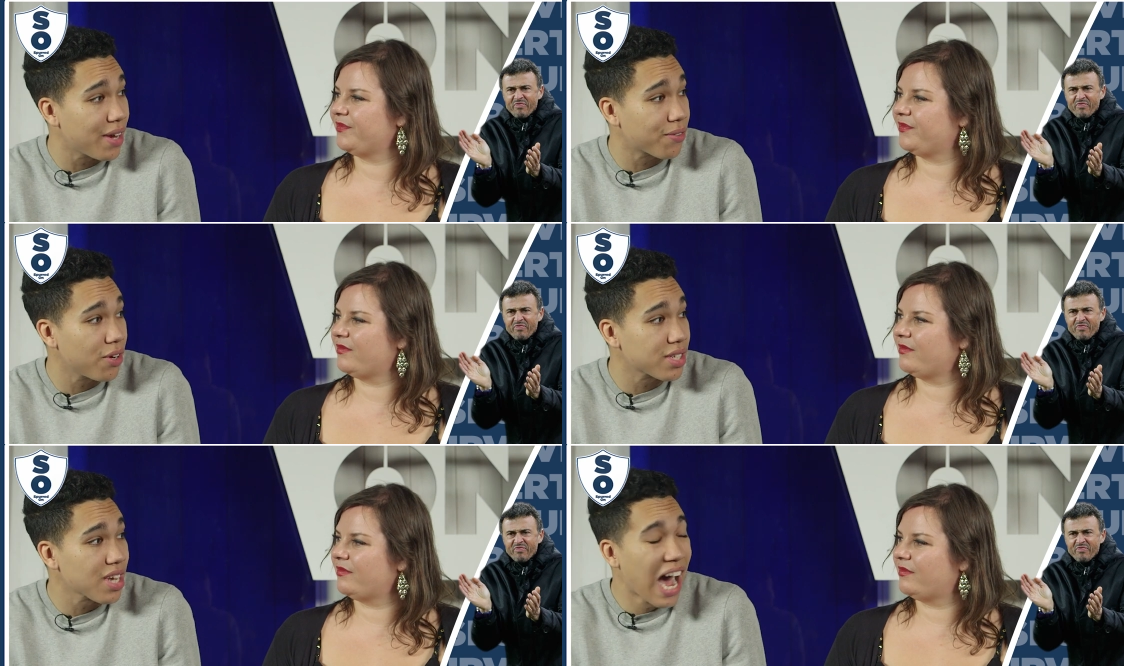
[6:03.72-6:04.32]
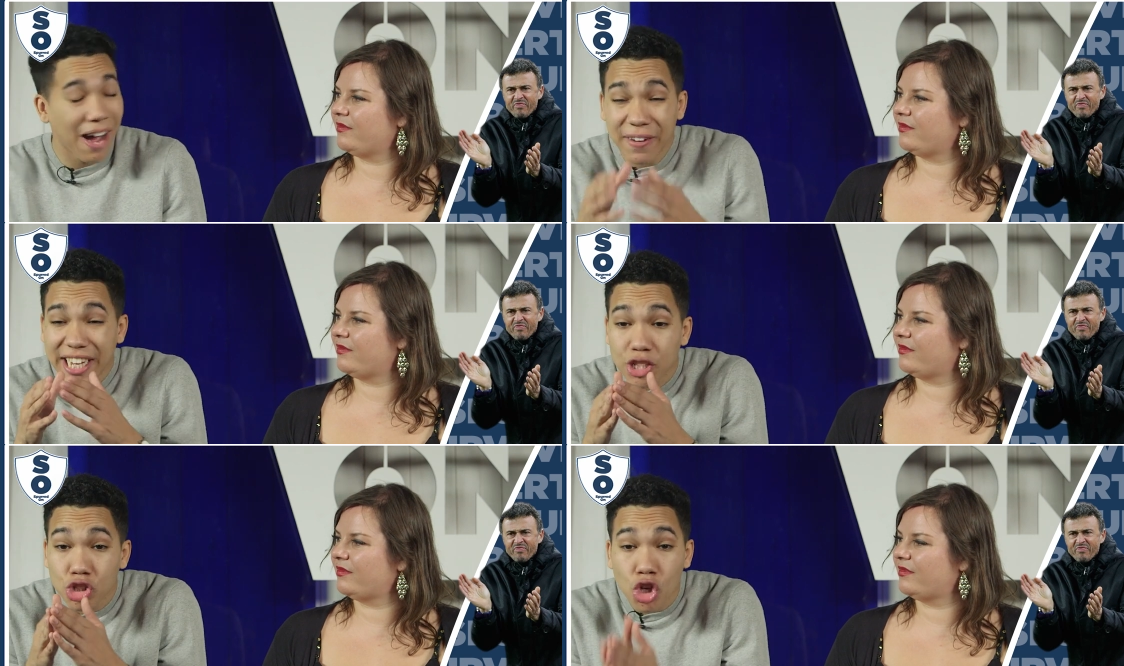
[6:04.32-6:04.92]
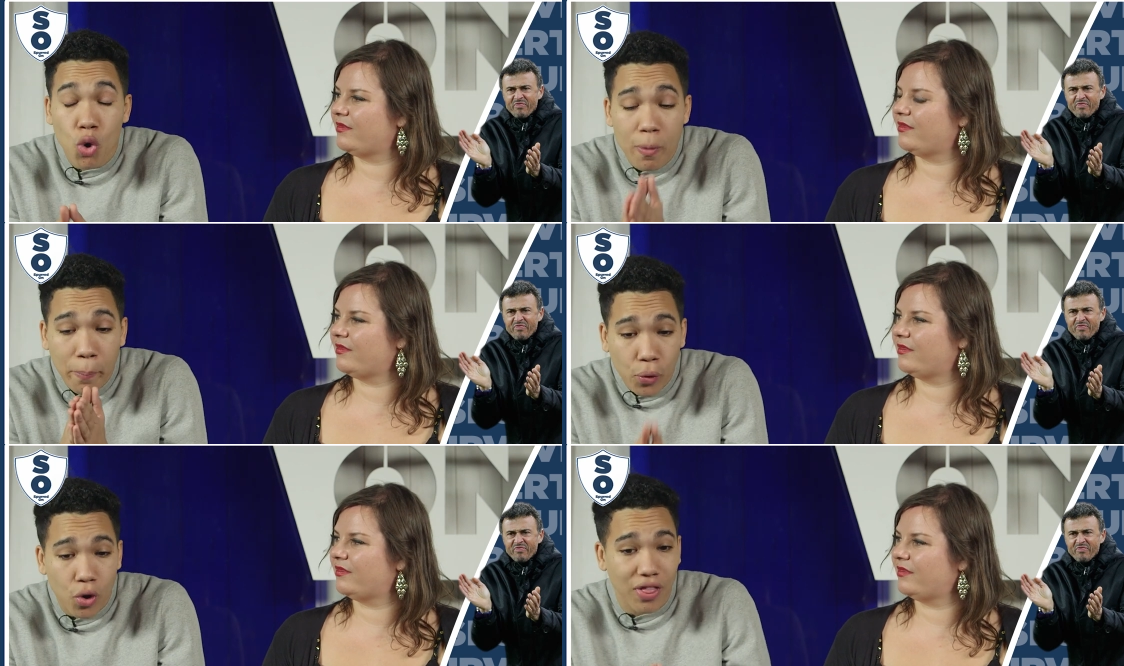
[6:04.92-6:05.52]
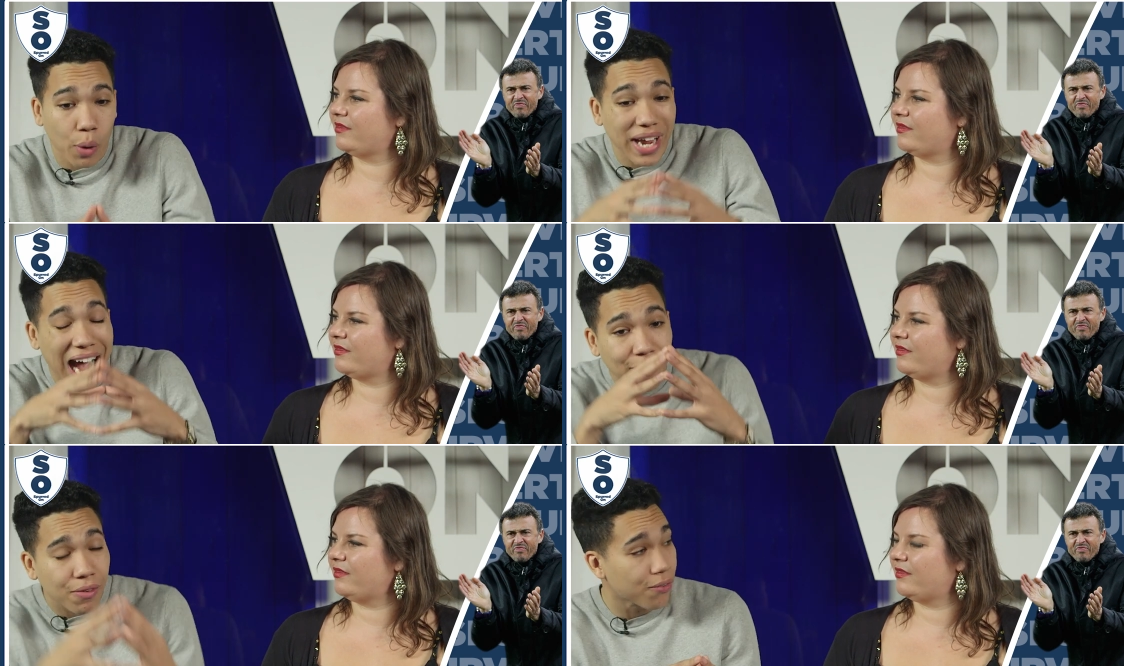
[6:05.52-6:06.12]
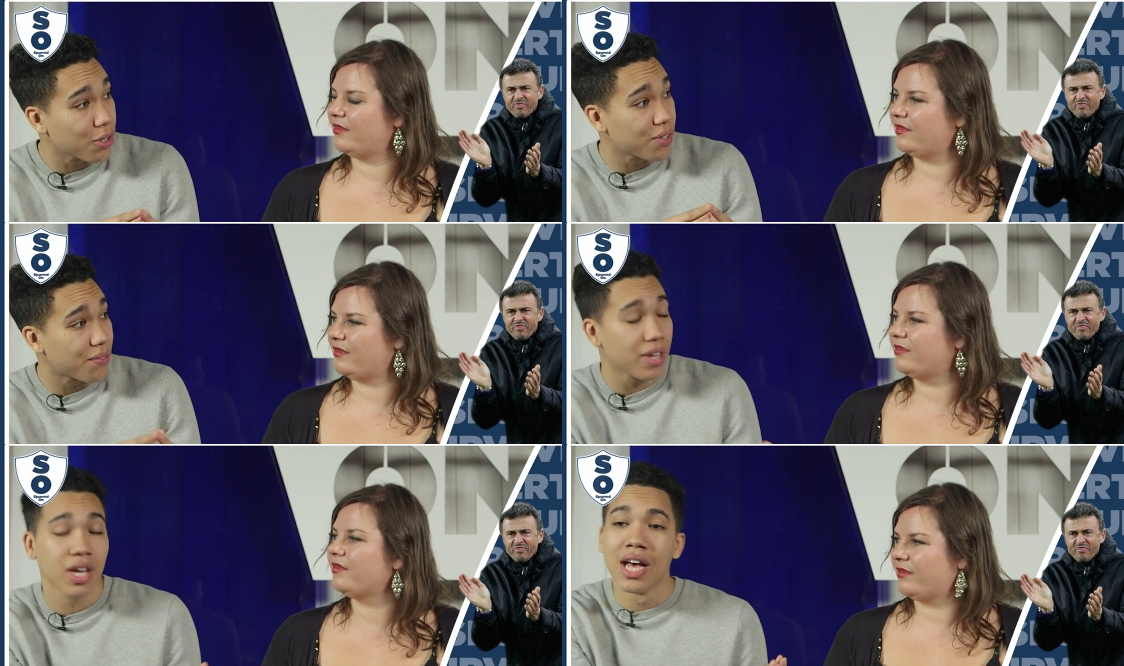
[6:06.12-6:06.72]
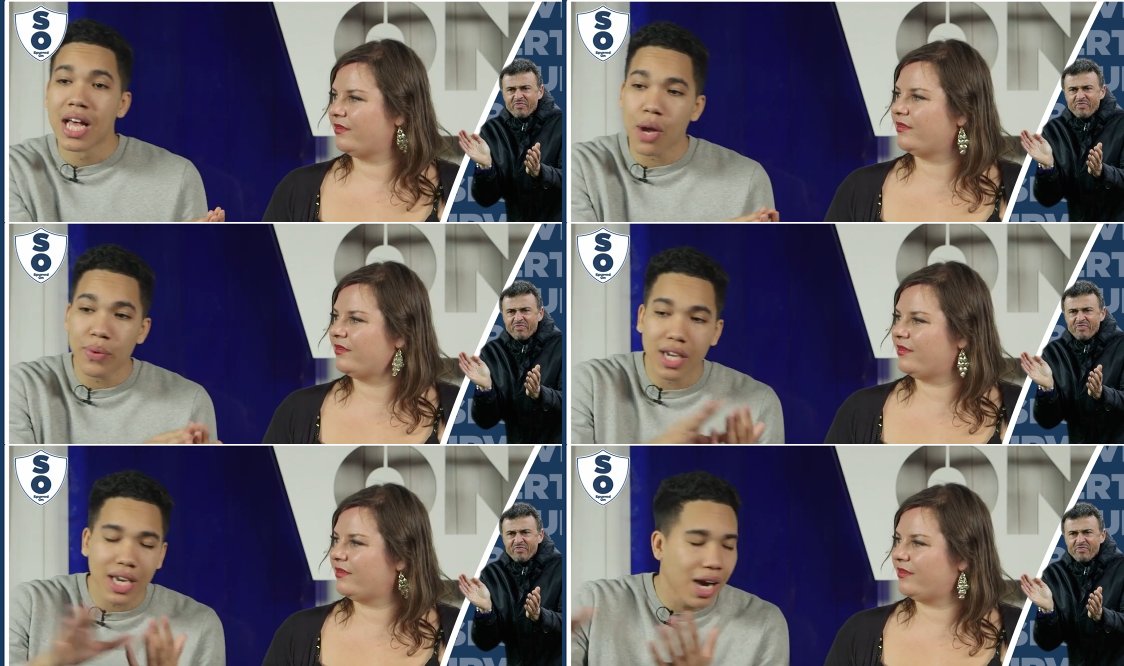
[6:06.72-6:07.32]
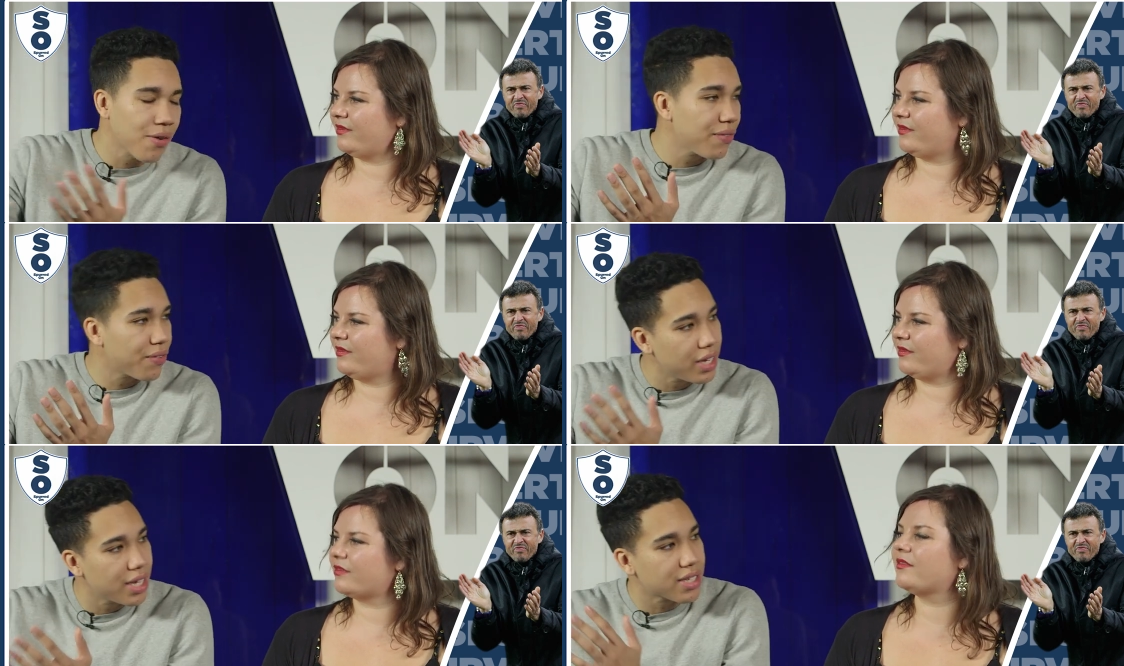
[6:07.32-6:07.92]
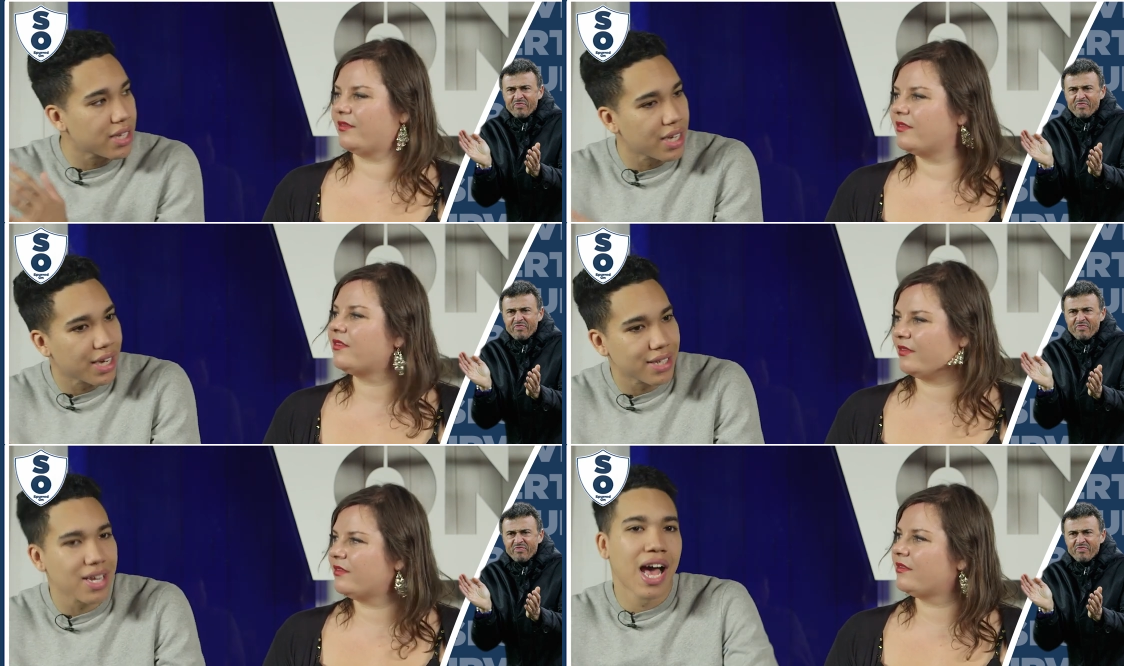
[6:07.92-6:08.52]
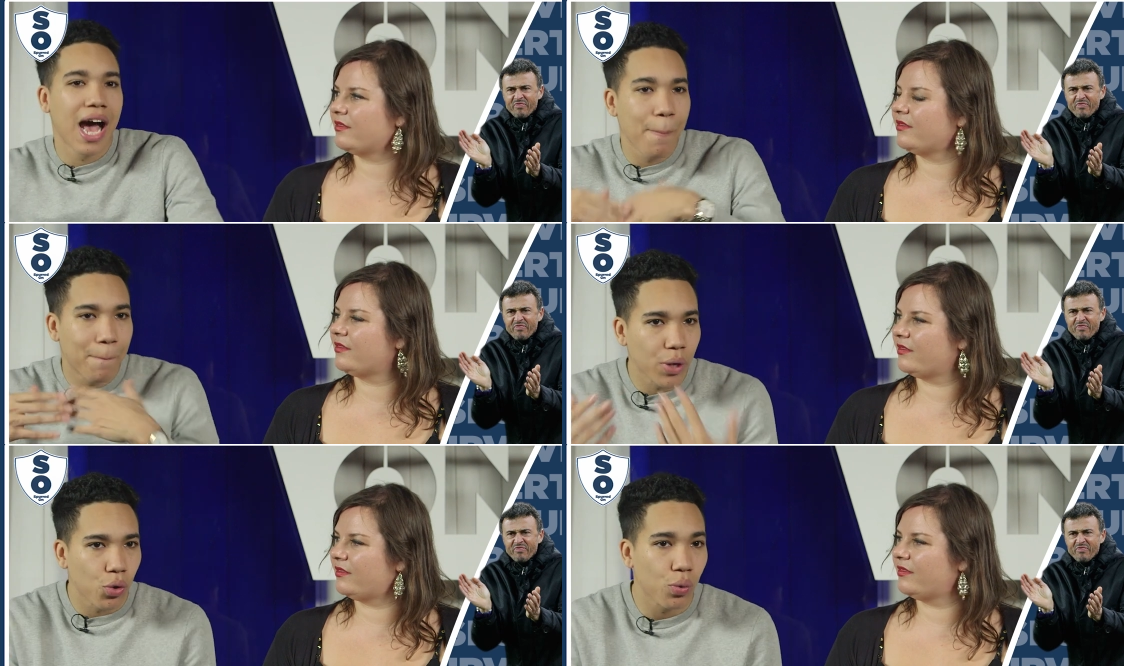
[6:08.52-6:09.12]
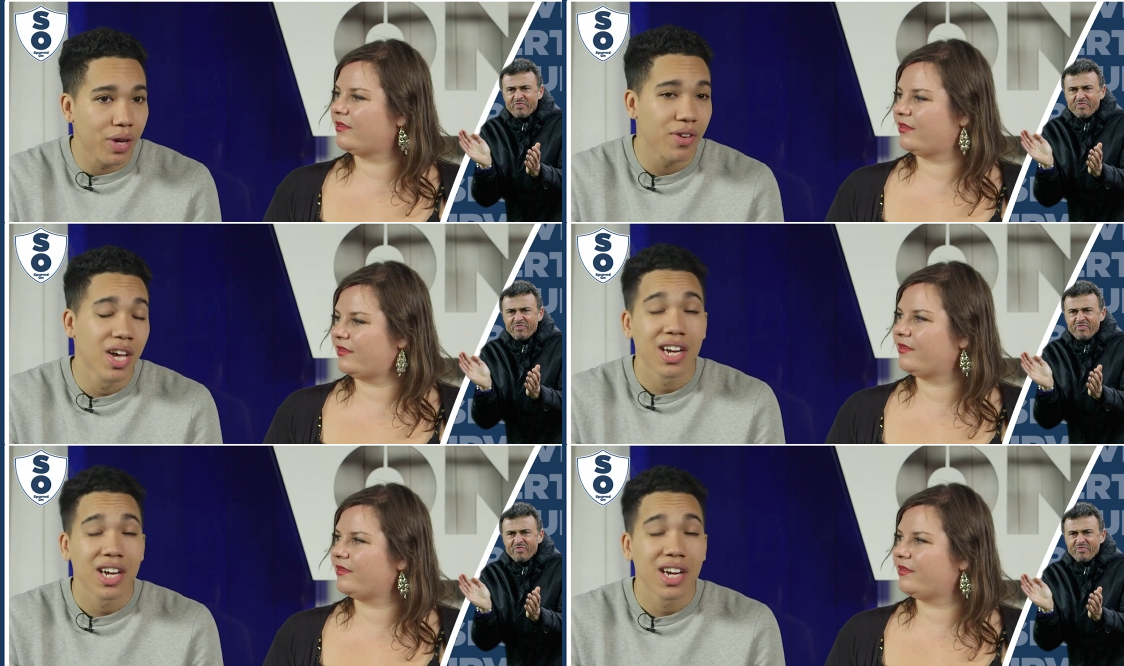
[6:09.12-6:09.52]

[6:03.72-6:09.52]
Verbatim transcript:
Speaker 1: there for us? I think it's so important that we have a philosophy that we can carry for years and years and build with.